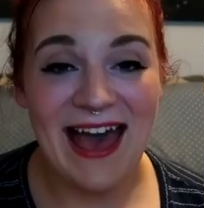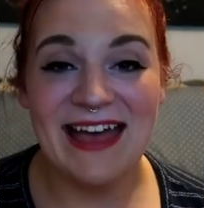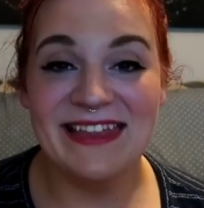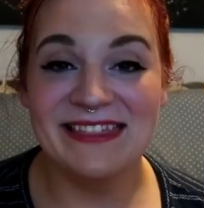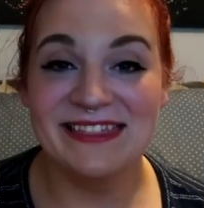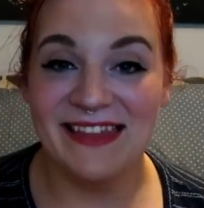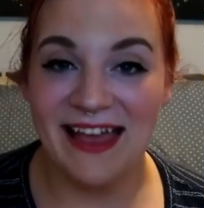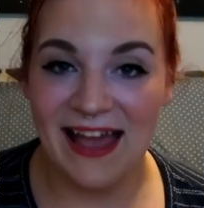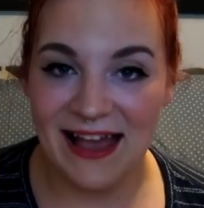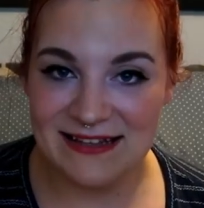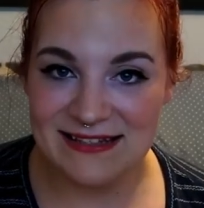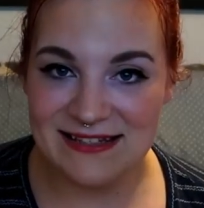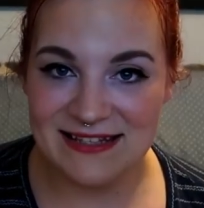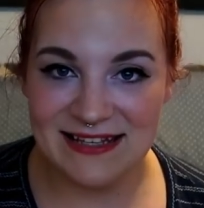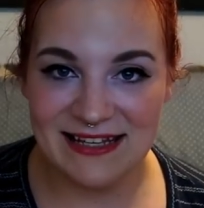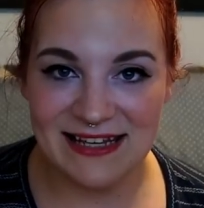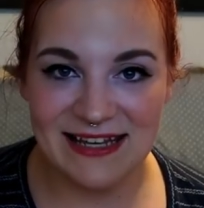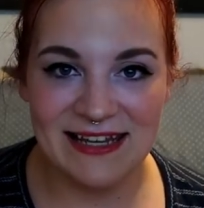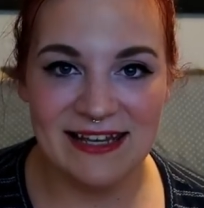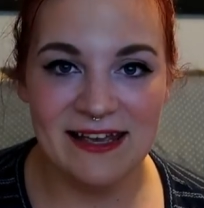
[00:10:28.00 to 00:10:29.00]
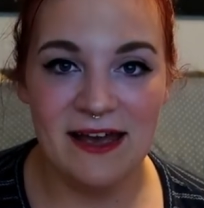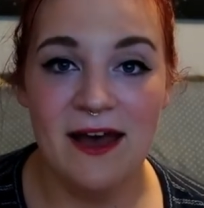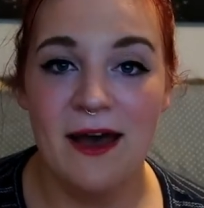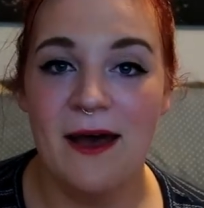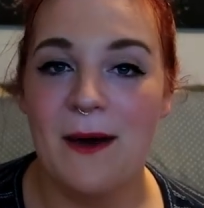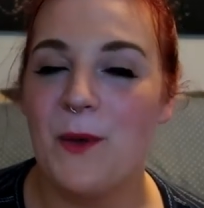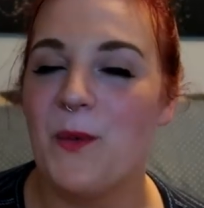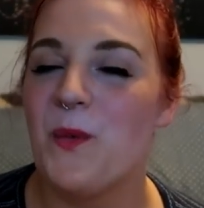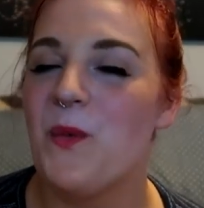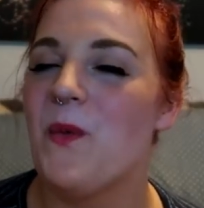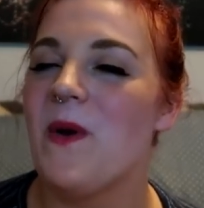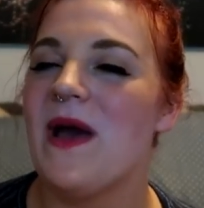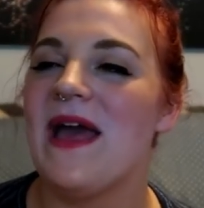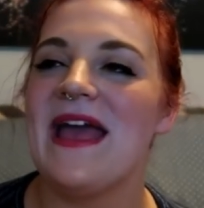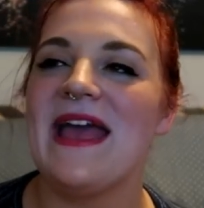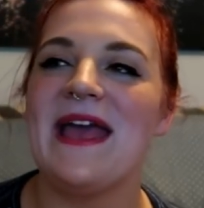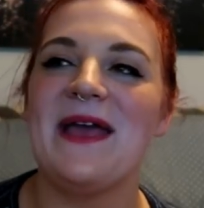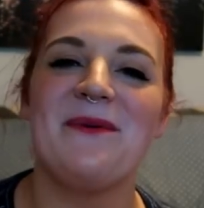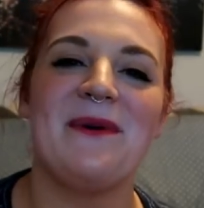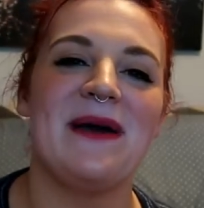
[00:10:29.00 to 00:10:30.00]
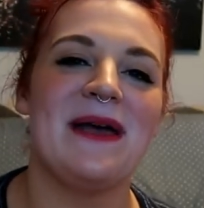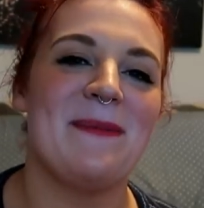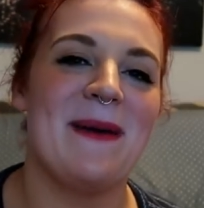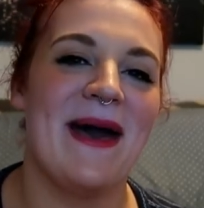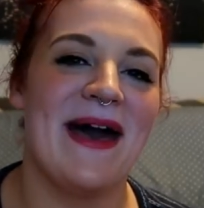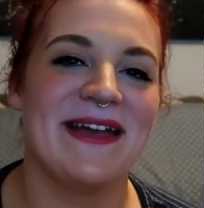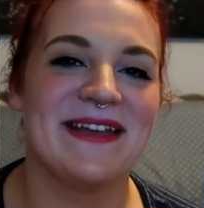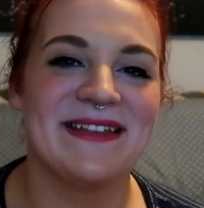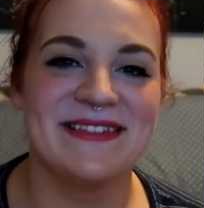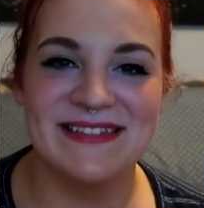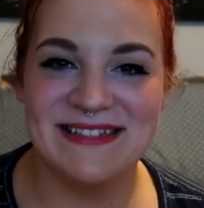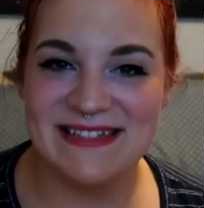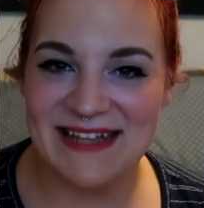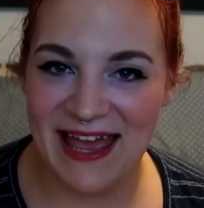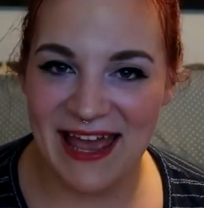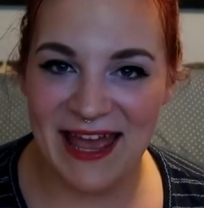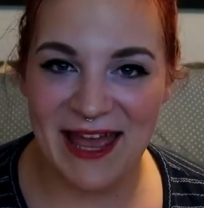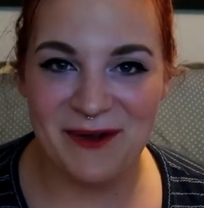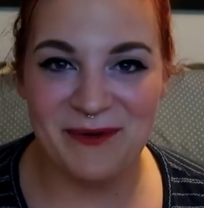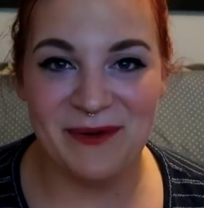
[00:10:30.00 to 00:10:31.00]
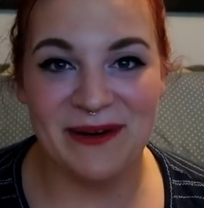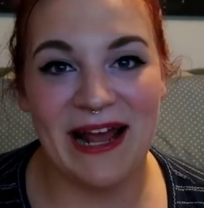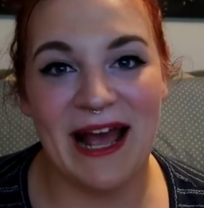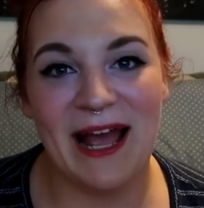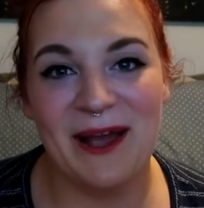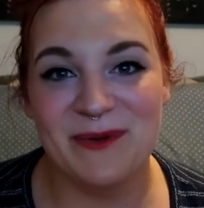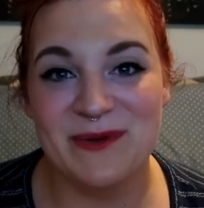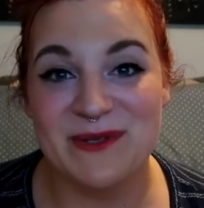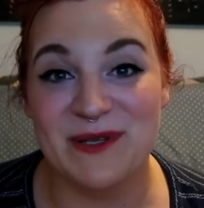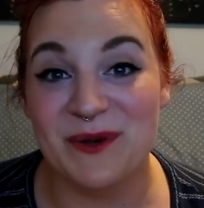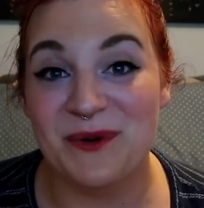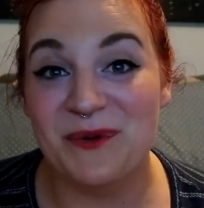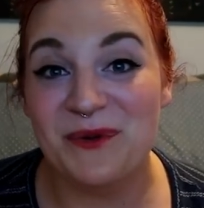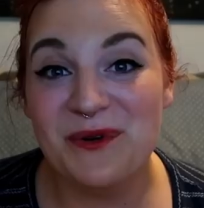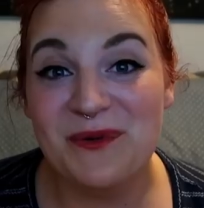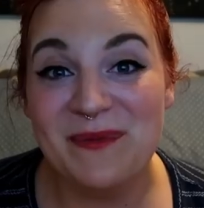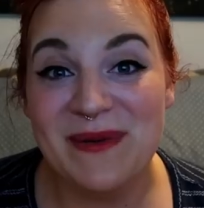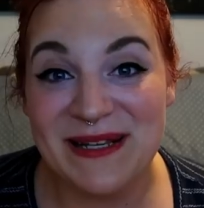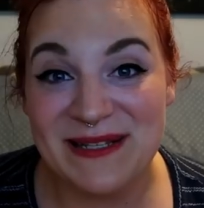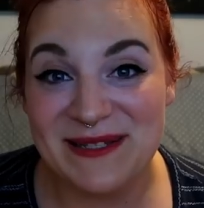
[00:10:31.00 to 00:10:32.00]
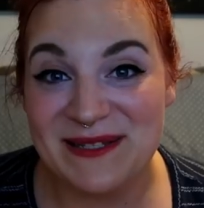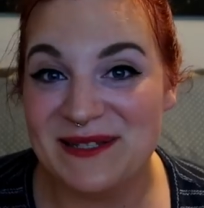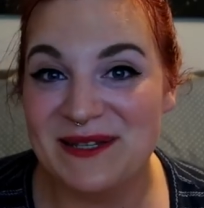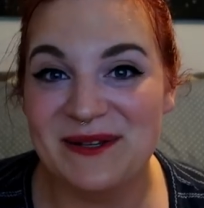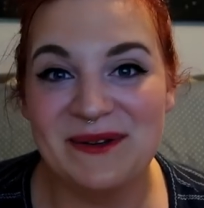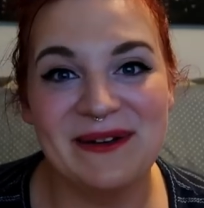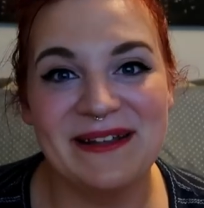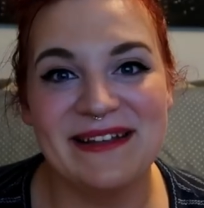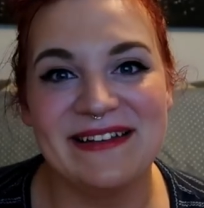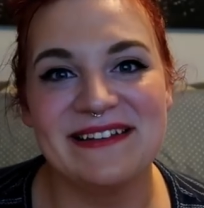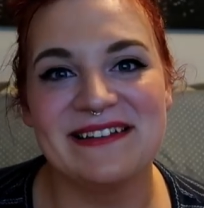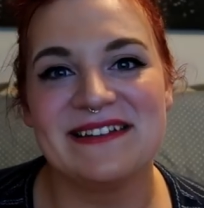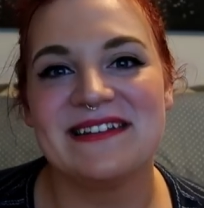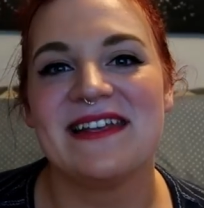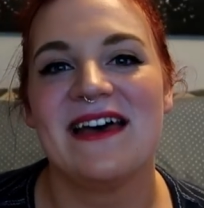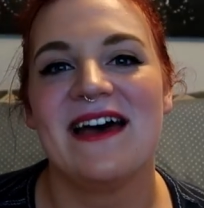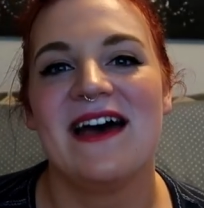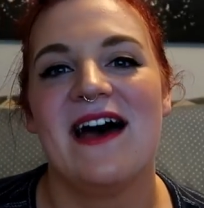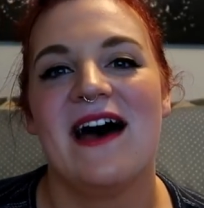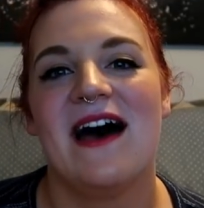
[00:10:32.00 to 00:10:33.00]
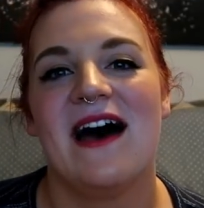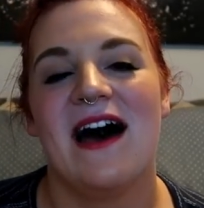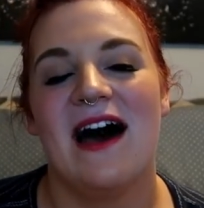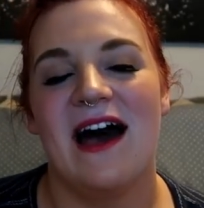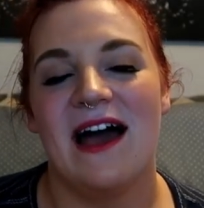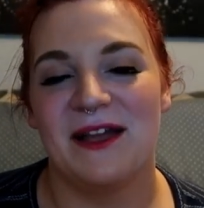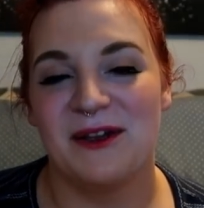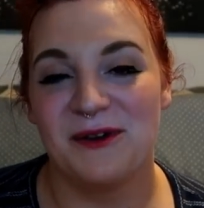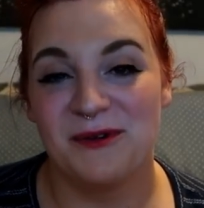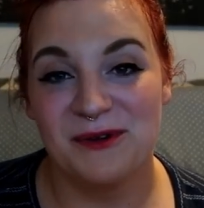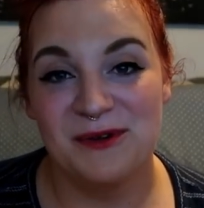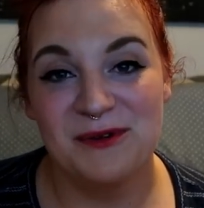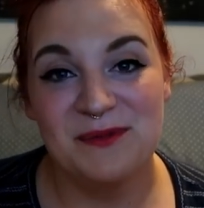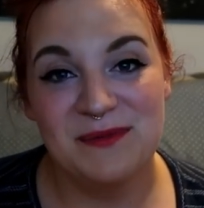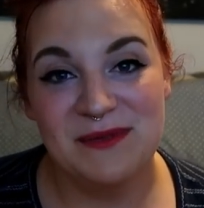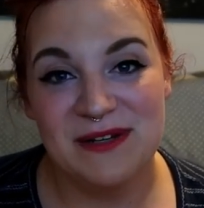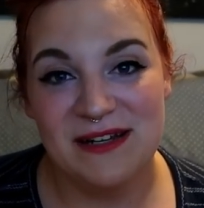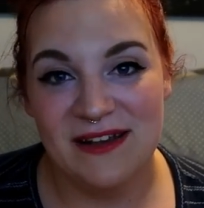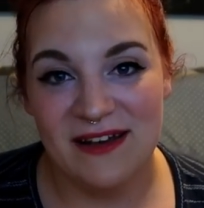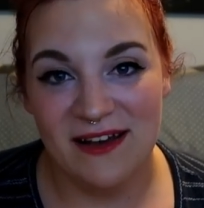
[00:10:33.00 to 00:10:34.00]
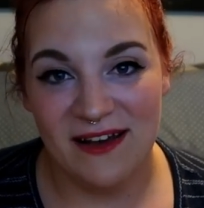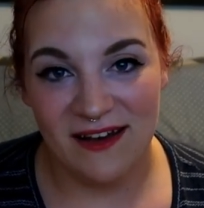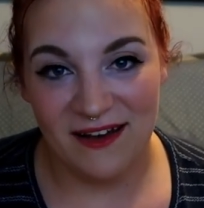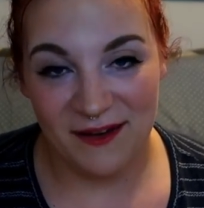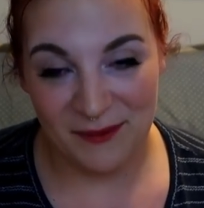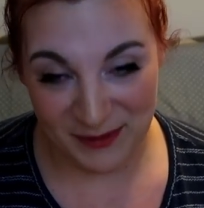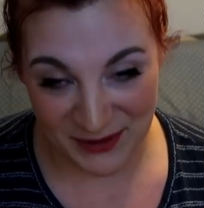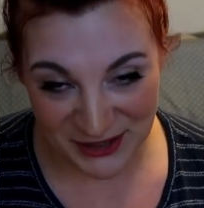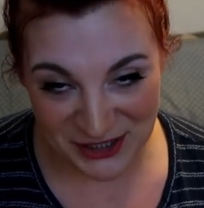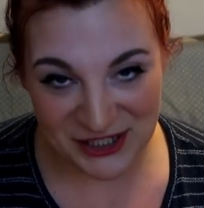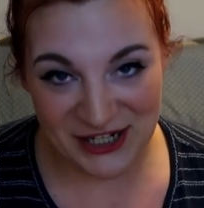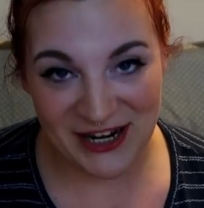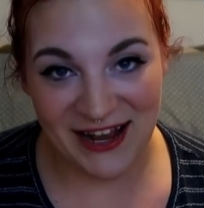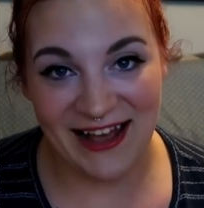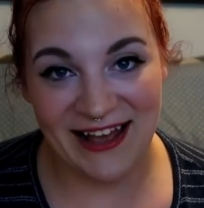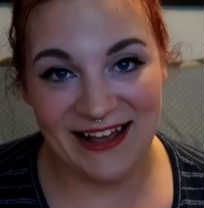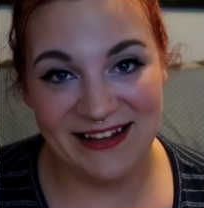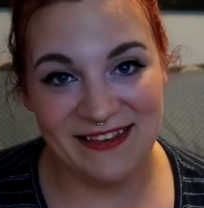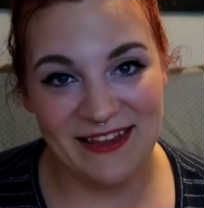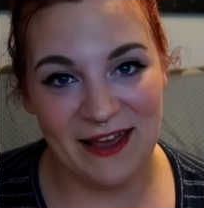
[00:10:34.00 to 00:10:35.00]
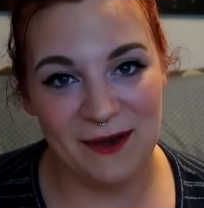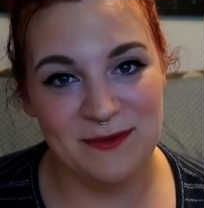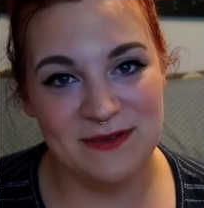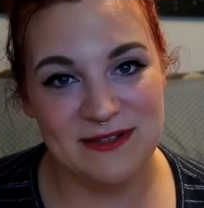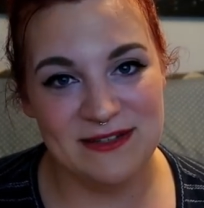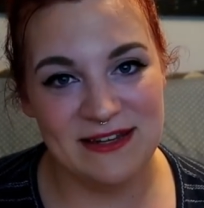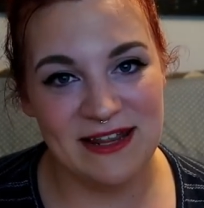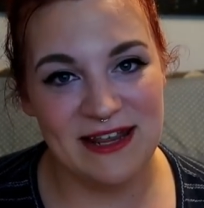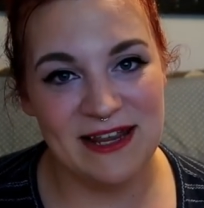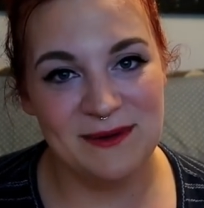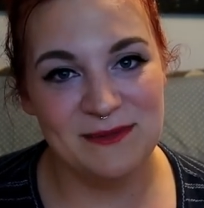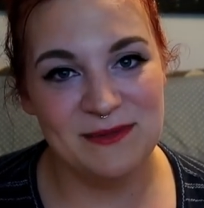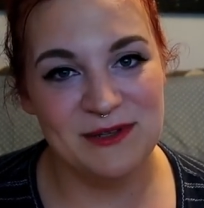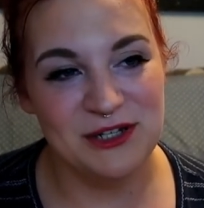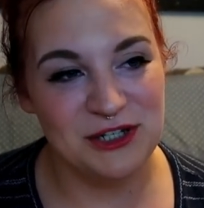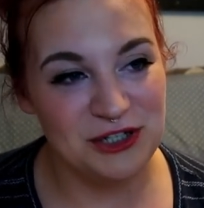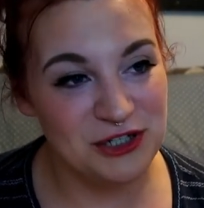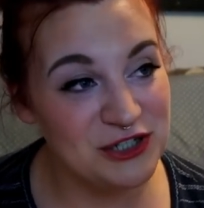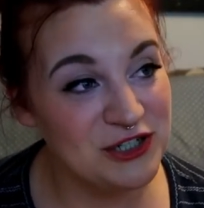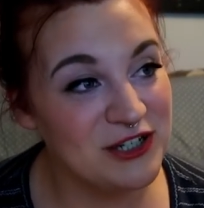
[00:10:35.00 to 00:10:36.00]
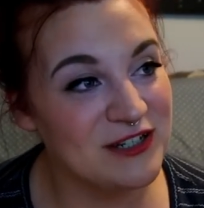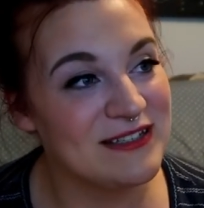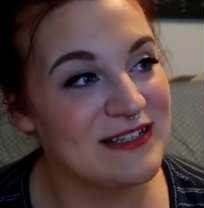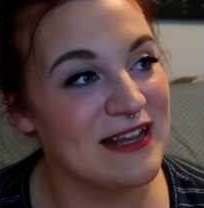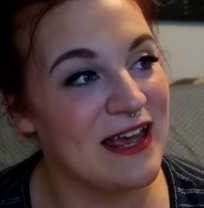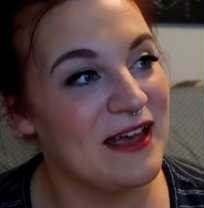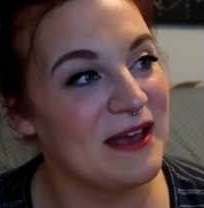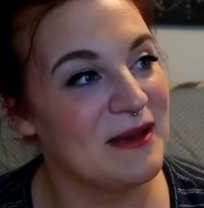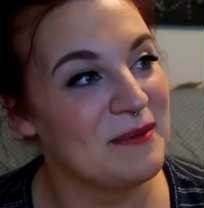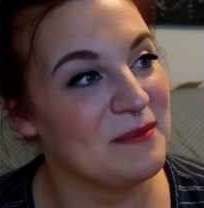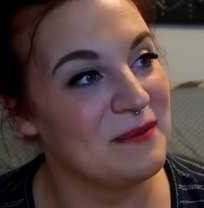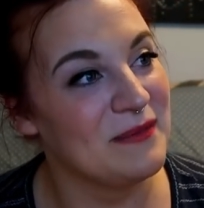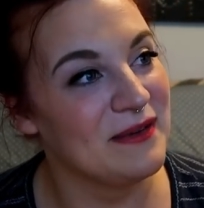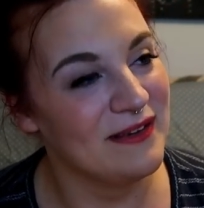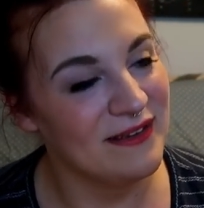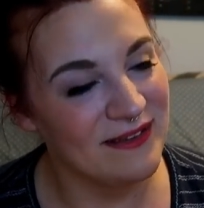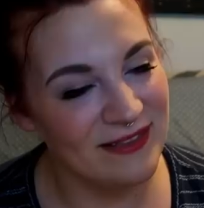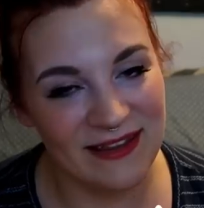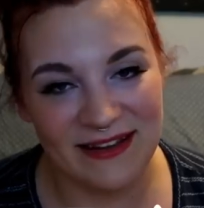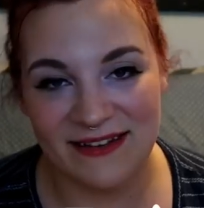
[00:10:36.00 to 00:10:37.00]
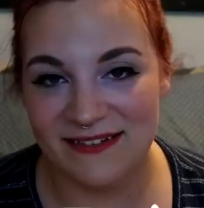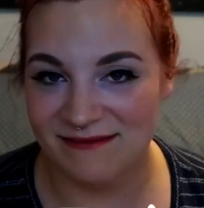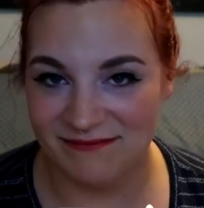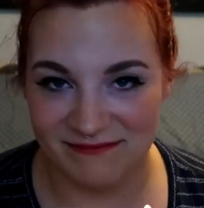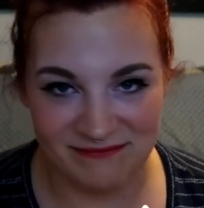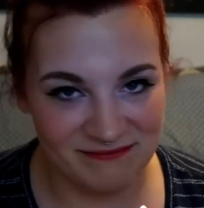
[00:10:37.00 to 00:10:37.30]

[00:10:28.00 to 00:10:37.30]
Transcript: And lastly, way, way back in the day when I was a grooming student, I groomed a Bichon that was named Jetem. Like,